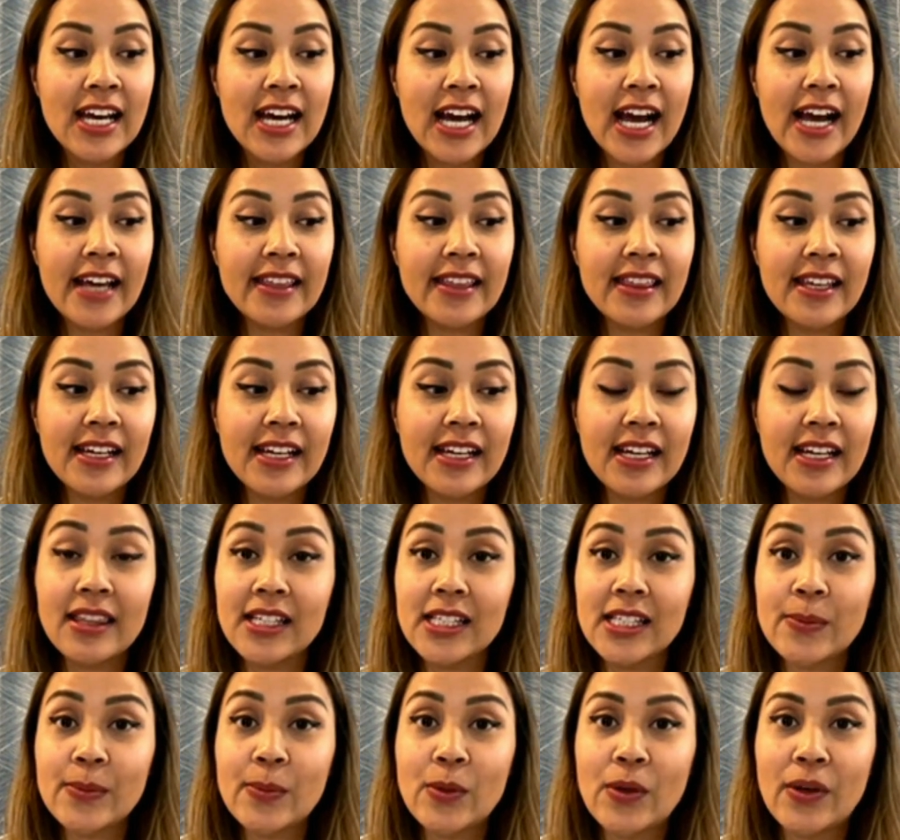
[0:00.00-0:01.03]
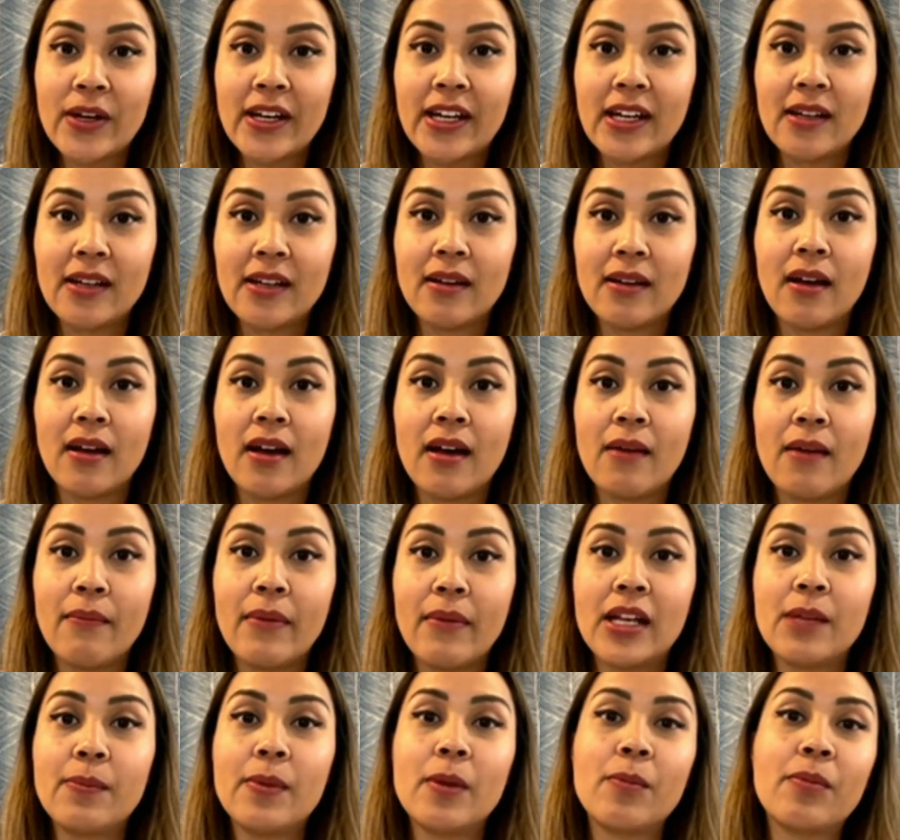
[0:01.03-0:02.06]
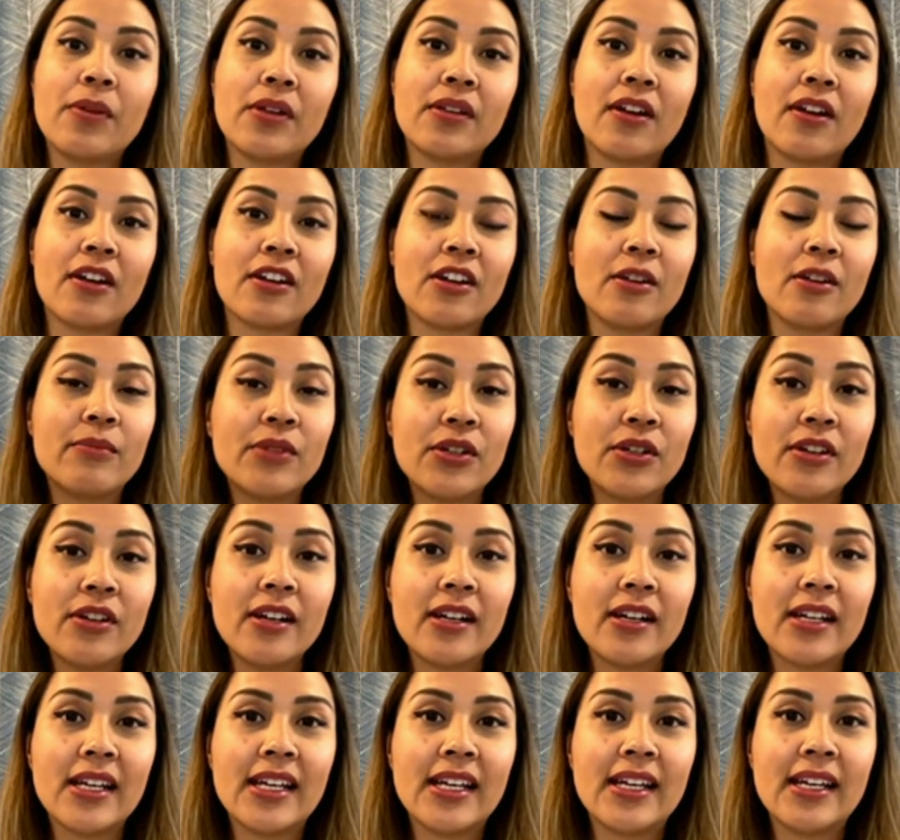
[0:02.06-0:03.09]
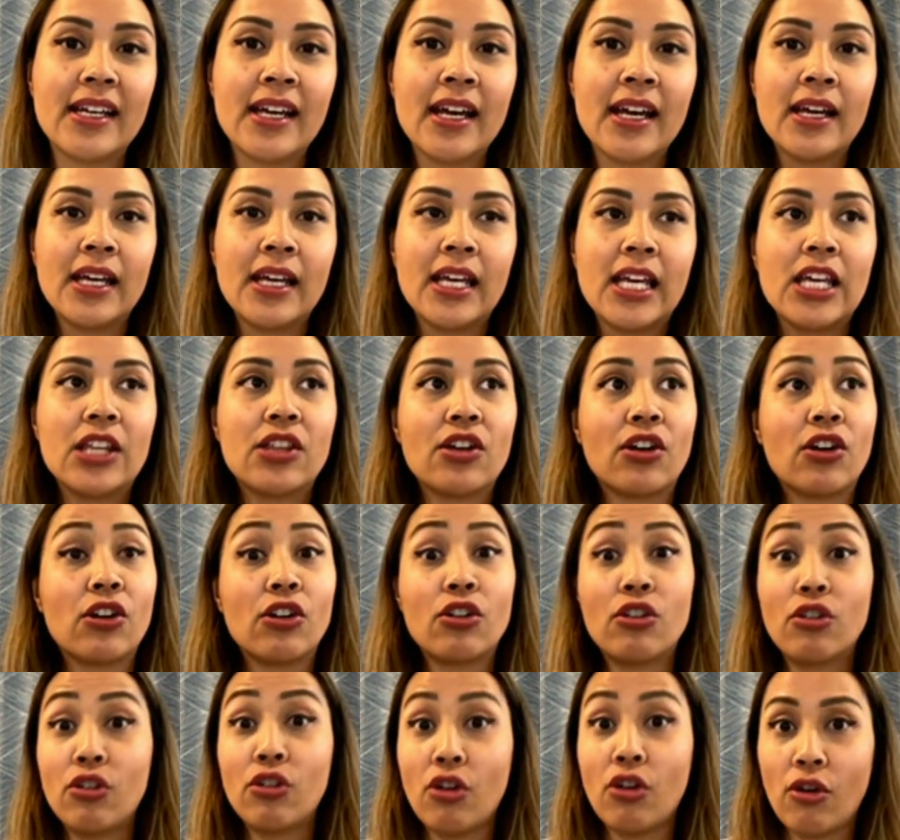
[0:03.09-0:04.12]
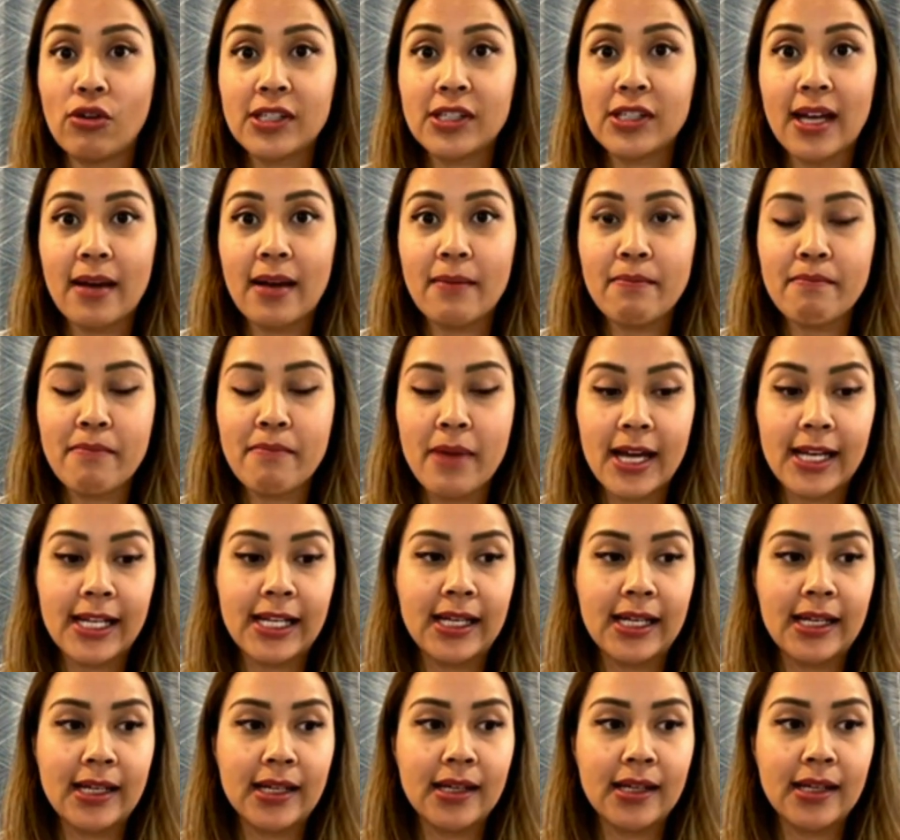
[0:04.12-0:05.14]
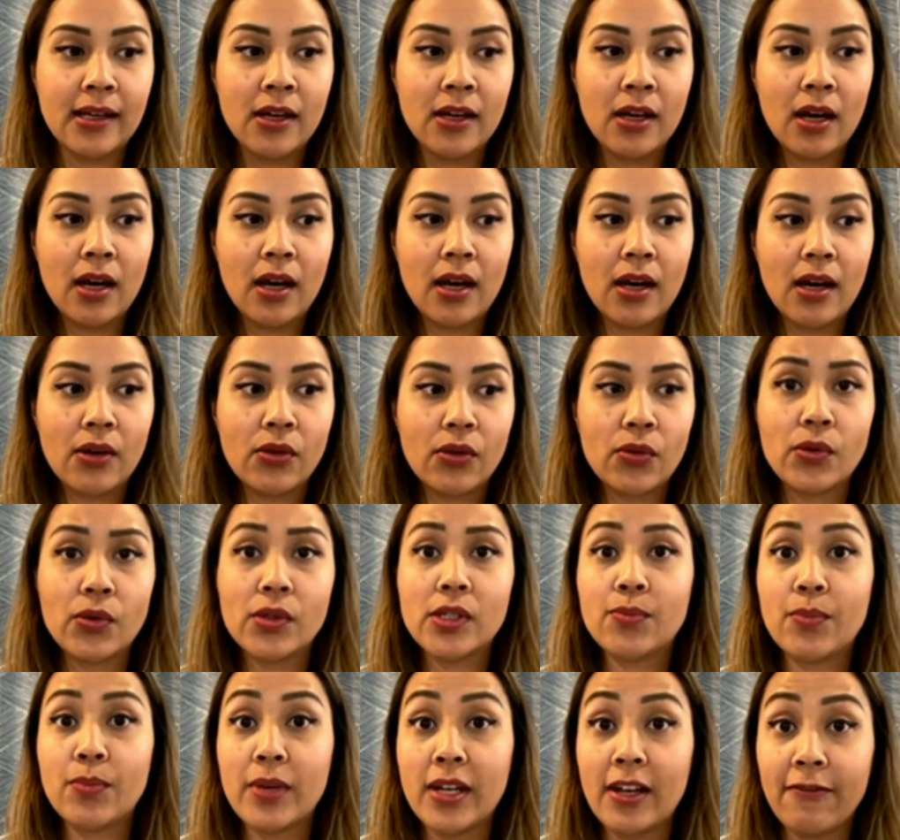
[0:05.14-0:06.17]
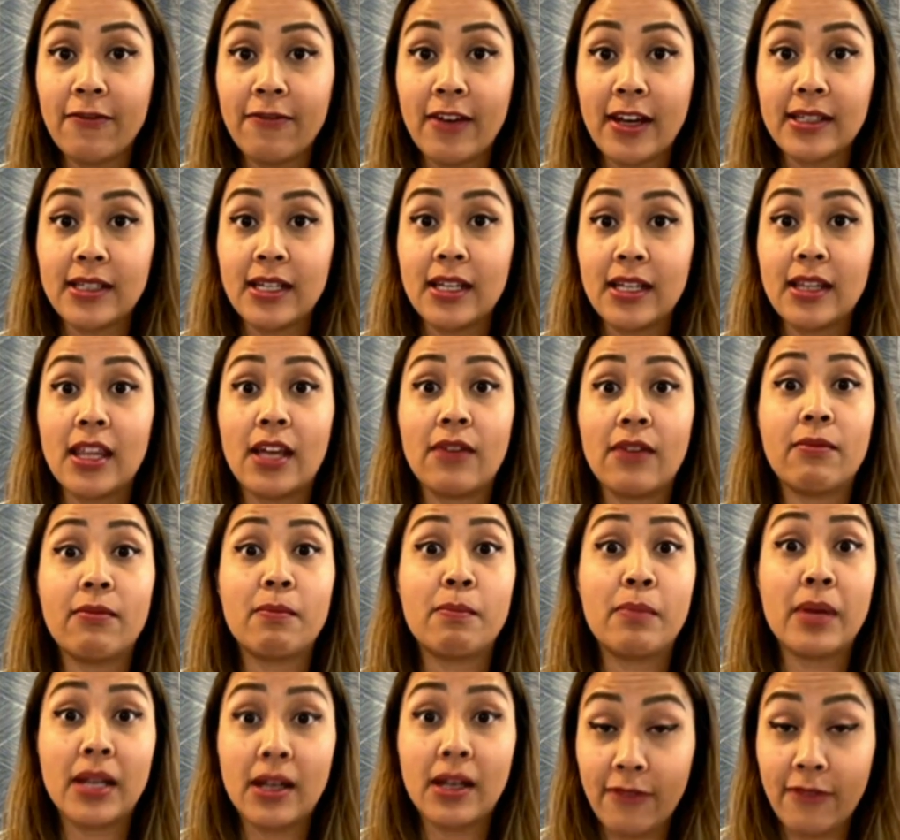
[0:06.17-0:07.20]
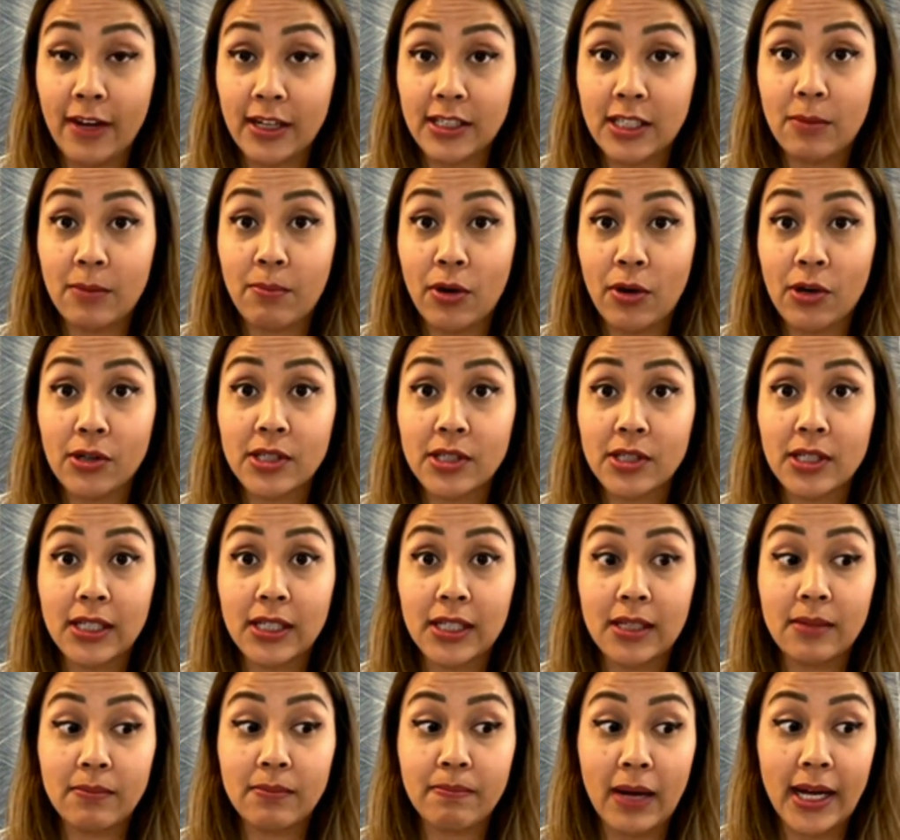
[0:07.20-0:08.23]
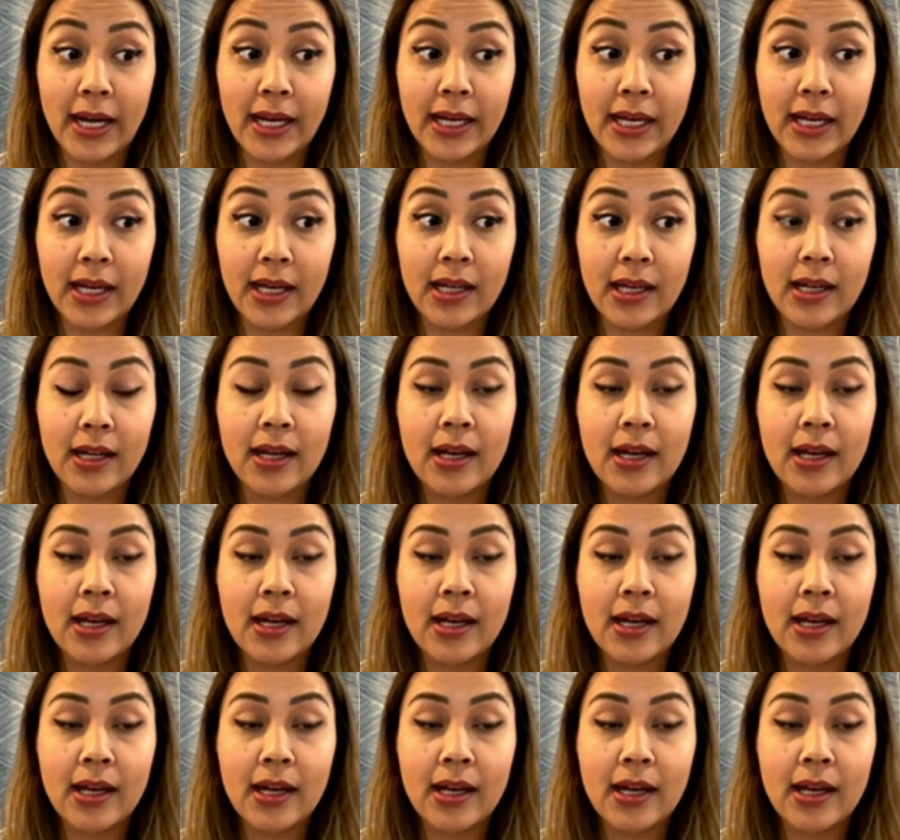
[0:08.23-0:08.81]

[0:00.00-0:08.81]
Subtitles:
I think at this point, many people in our community either know somebody who has been affected, they've been affected personally by it,